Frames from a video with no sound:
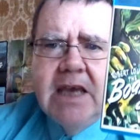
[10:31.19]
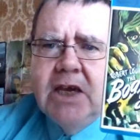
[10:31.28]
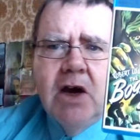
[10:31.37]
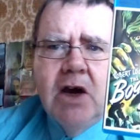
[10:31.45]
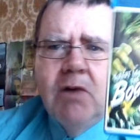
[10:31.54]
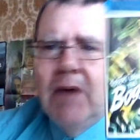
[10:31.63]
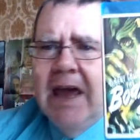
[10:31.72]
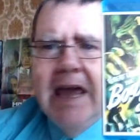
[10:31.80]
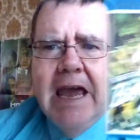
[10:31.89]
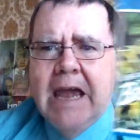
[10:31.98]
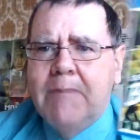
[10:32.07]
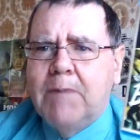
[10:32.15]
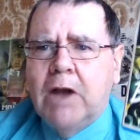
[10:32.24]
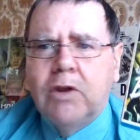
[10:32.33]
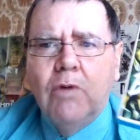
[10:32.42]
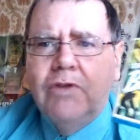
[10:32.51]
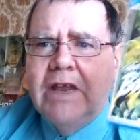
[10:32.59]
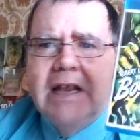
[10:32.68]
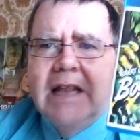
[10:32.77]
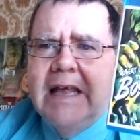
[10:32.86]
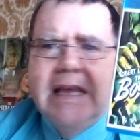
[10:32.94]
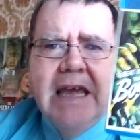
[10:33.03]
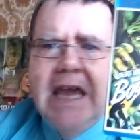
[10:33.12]
You know, I don't think,
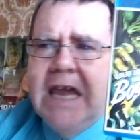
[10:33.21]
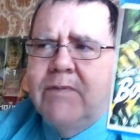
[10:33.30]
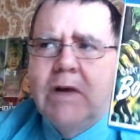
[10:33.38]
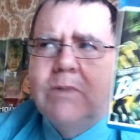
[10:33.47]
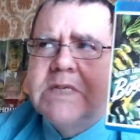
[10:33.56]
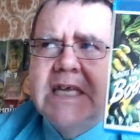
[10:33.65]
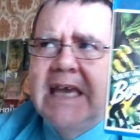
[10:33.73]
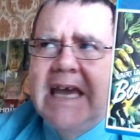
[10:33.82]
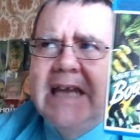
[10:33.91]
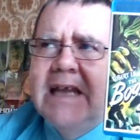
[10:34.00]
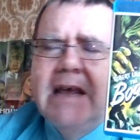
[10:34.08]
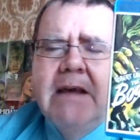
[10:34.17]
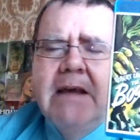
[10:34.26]
like, even when I was a kid,